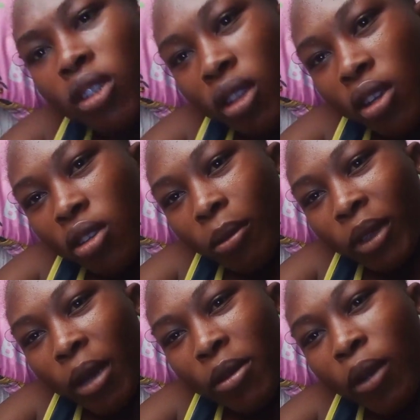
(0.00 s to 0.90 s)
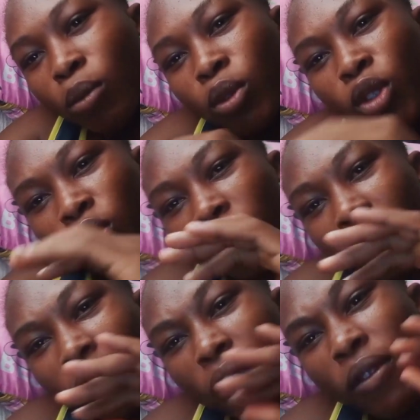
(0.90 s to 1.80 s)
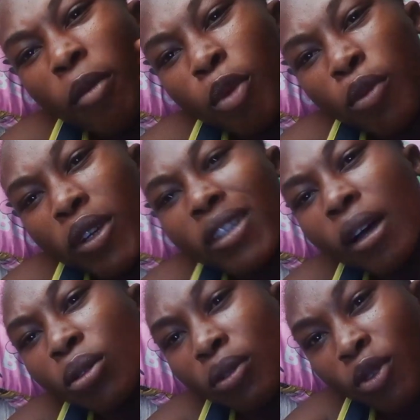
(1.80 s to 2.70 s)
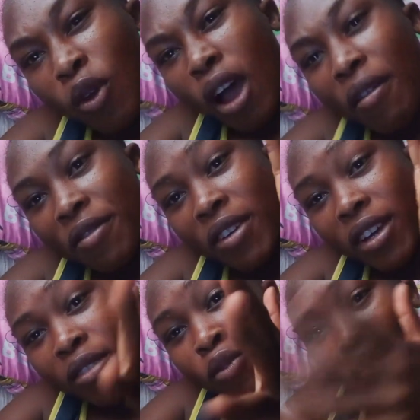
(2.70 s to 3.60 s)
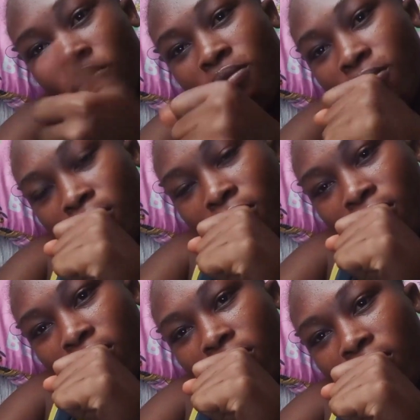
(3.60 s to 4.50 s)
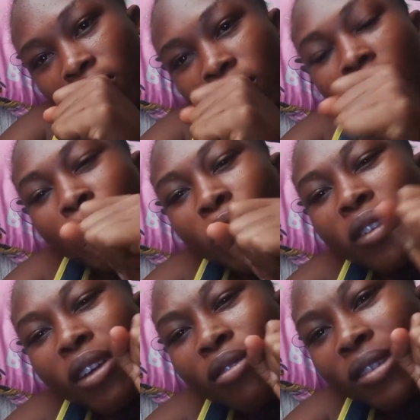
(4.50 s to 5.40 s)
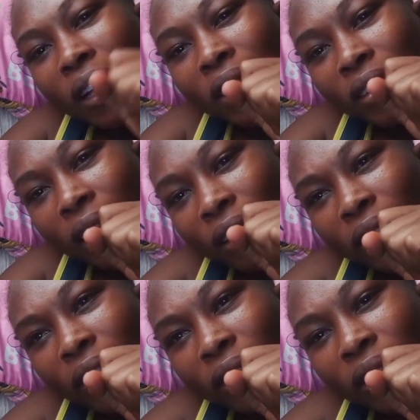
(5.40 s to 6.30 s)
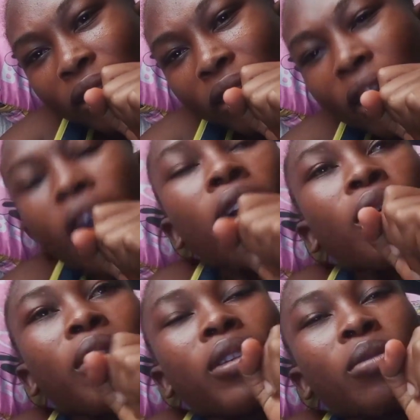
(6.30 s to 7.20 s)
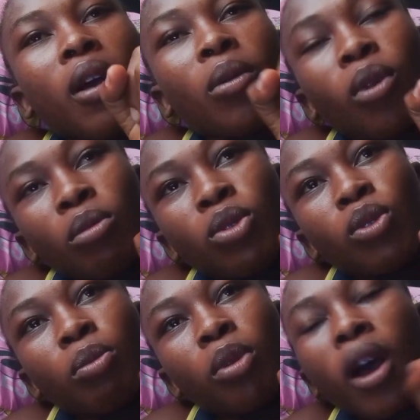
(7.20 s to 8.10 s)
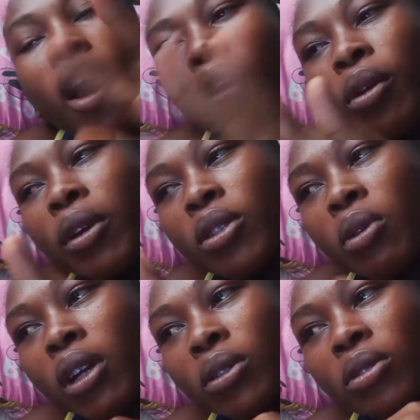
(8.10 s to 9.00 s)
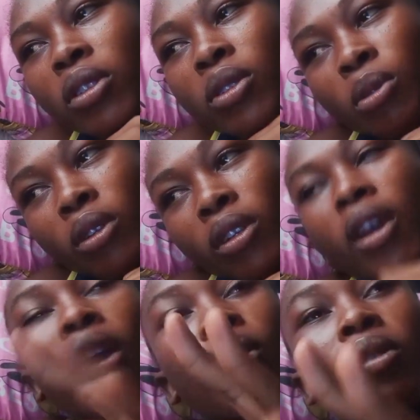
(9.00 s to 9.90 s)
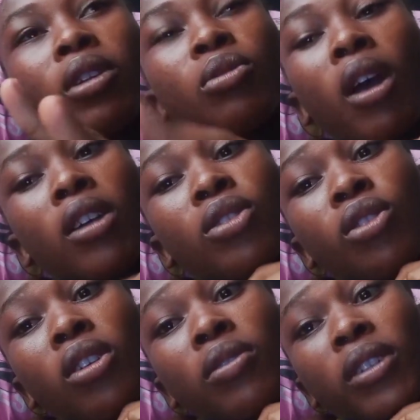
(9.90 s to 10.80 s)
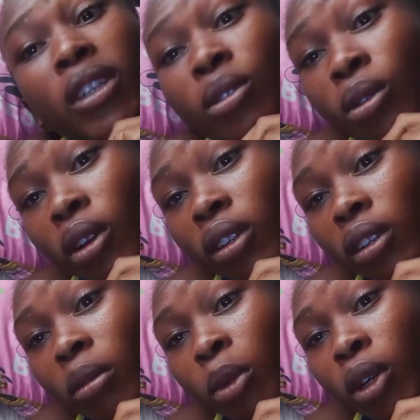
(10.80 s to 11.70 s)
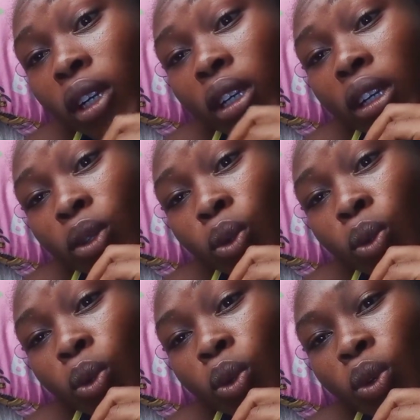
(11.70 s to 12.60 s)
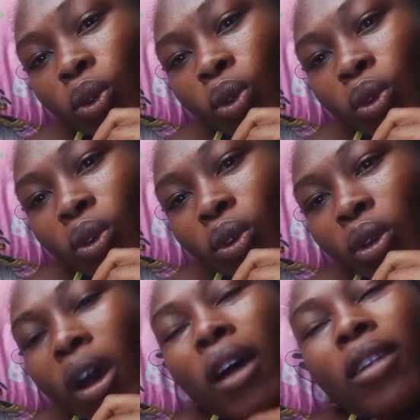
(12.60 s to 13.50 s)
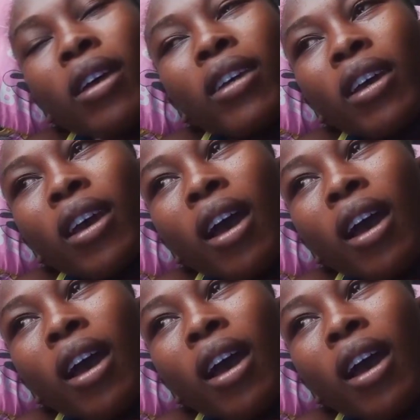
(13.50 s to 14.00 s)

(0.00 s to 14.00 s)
stay sometimes and wish you can evaporate out of your African home. Because I don't understand. Grace, go and warm soup. Grace, go and do this one. Grace, go. It's not even 8 o'clock in the morning yet, though. Like,